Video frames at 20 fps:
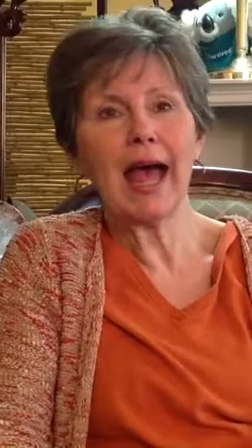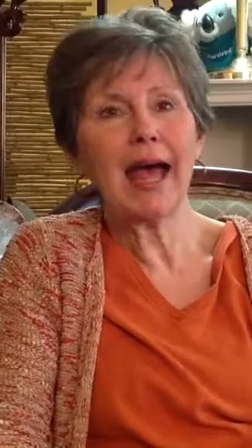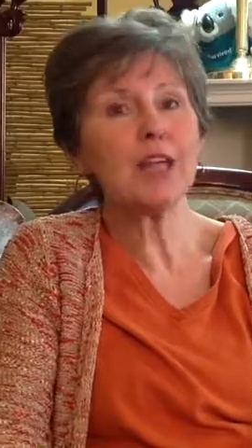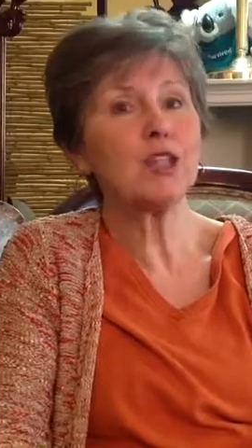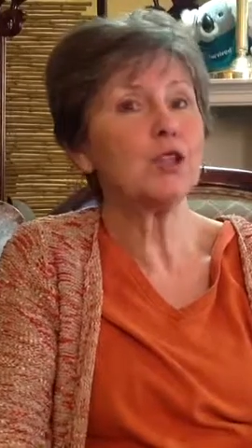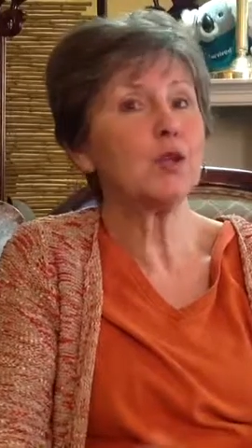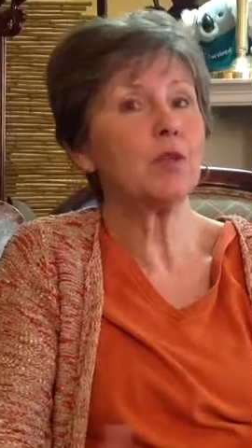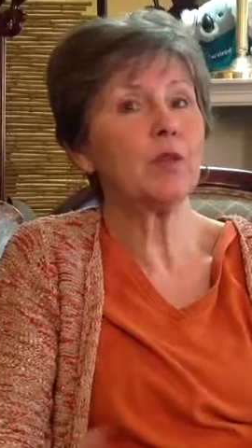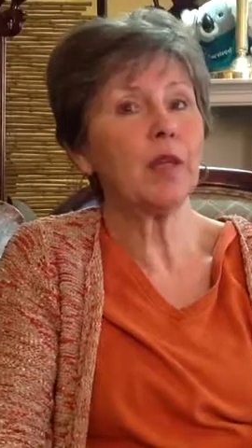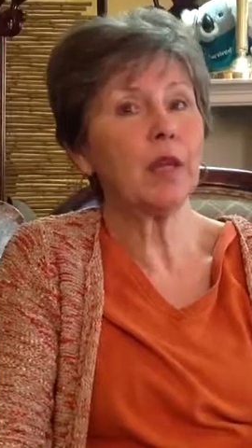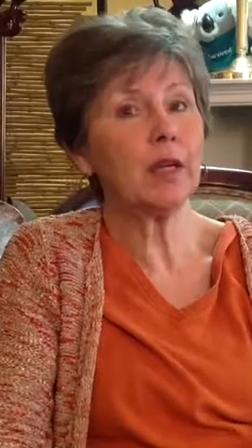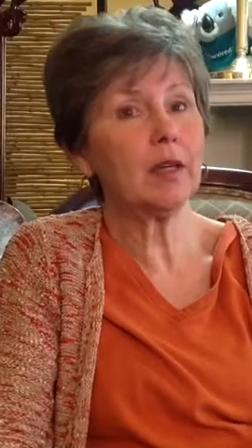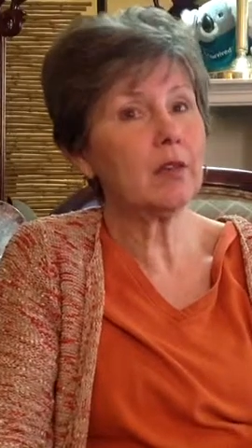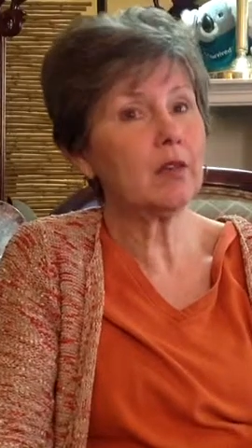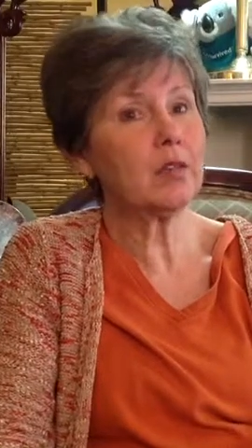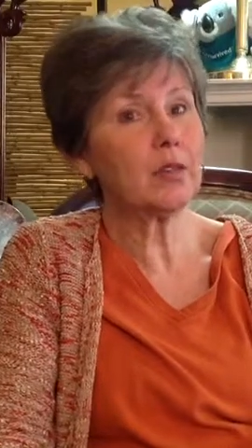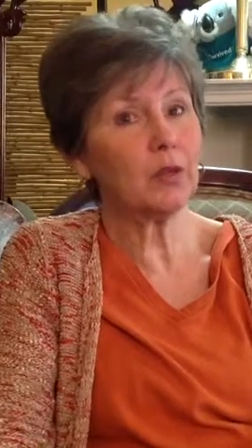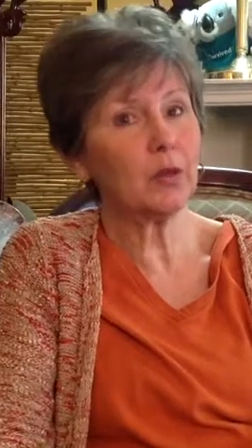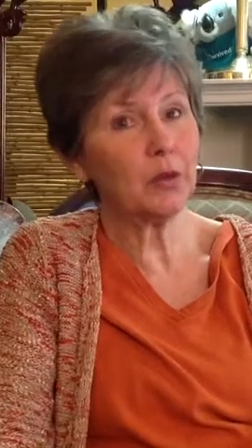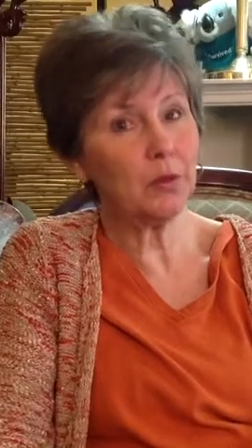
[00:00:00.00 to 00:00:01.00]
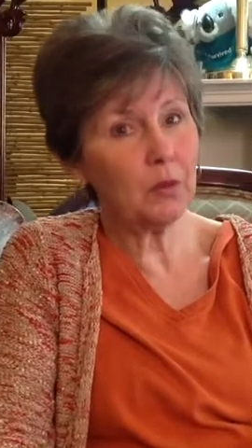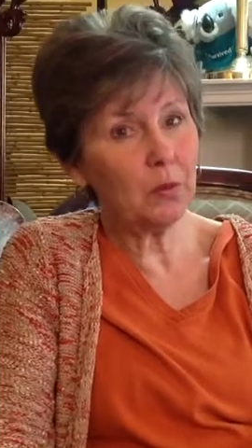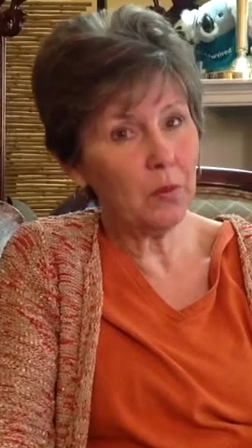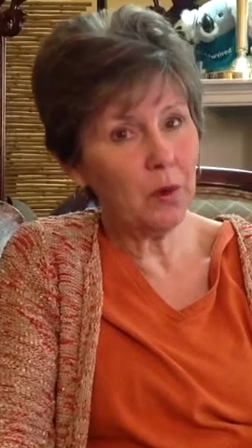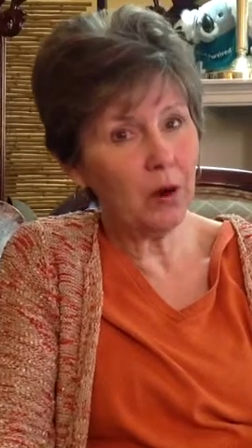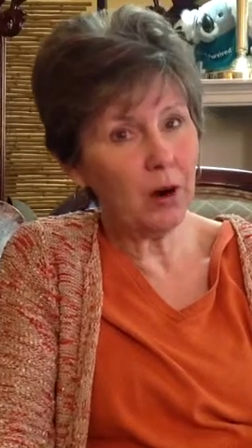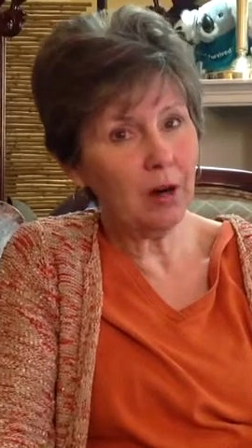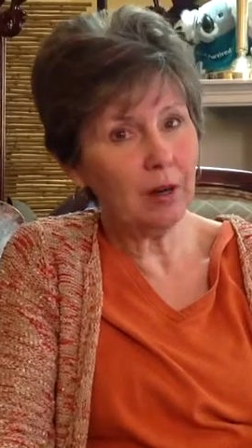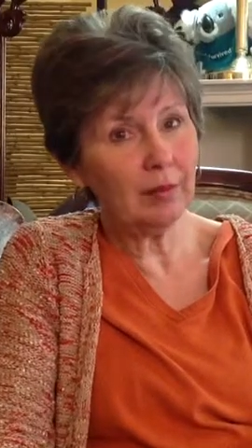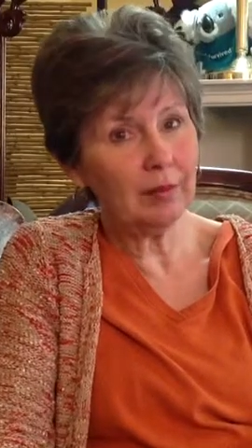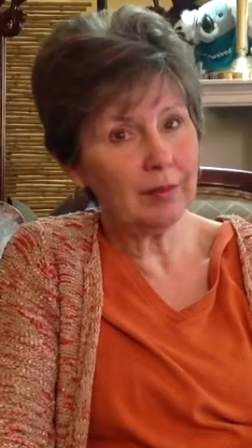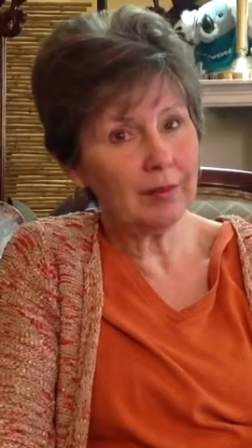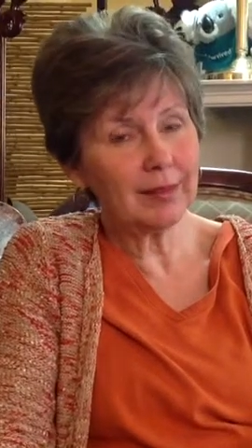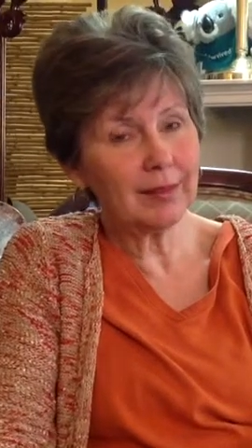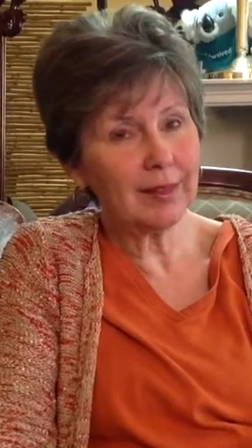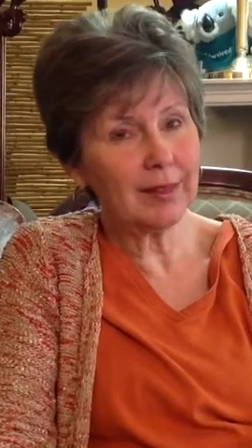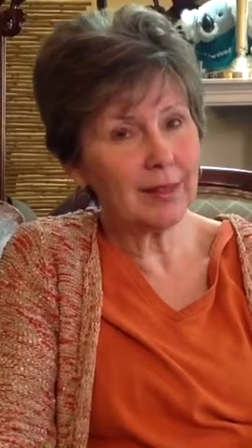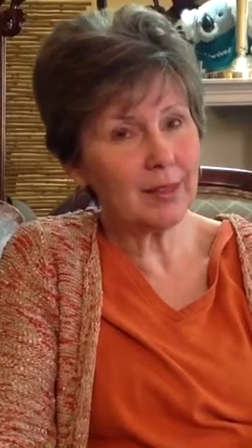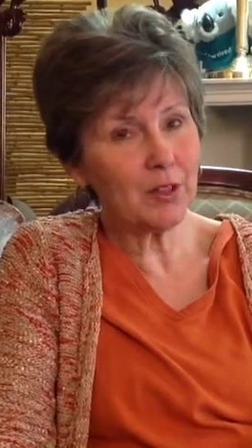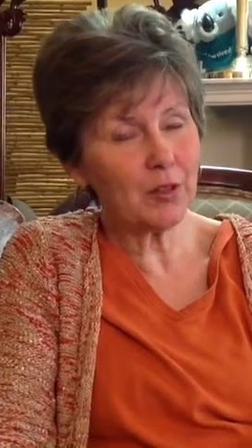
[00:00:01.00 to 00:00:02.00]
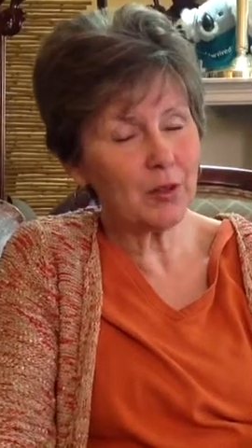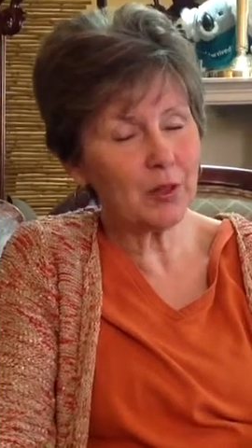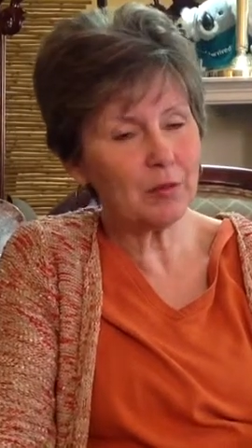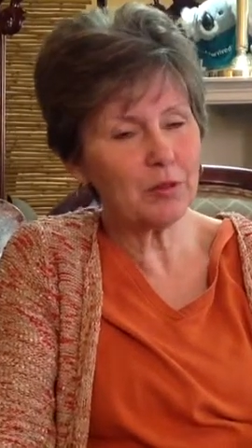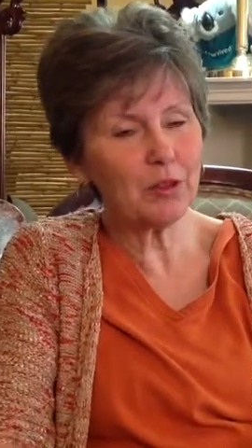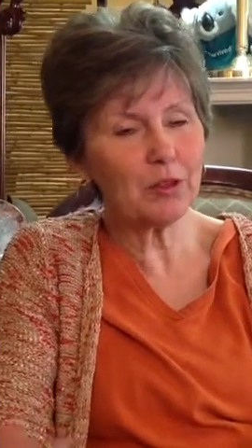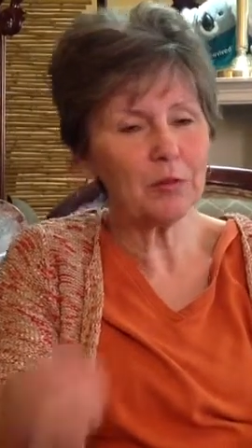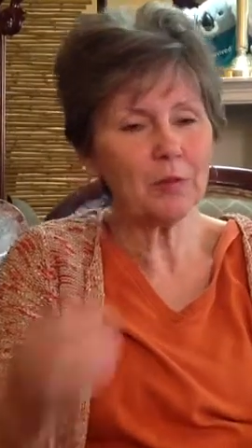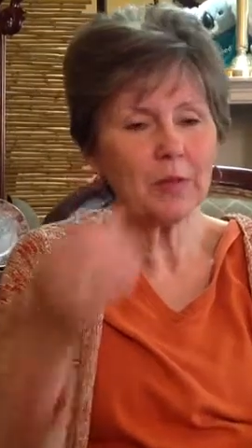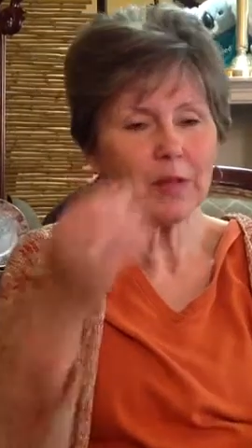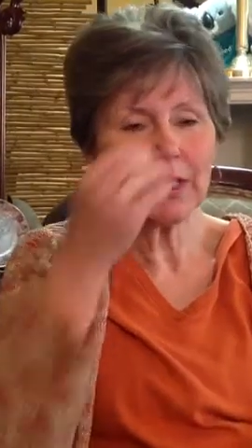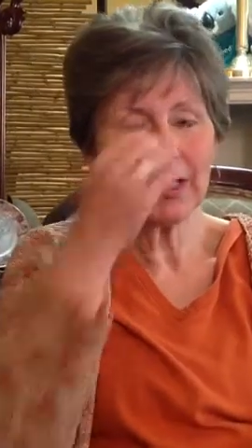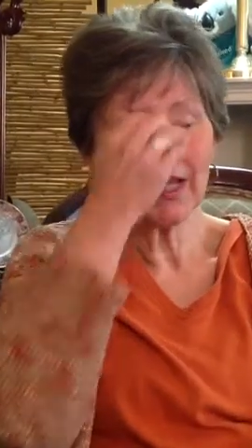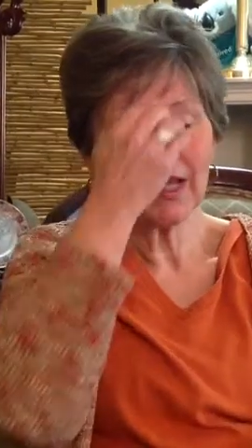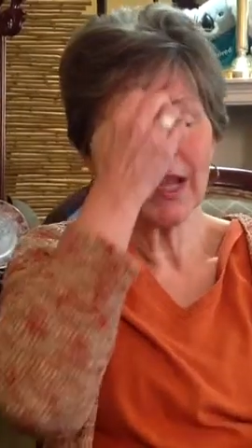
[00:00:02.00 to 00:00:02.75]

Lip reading: as you think it, so you are, it says in scriptures.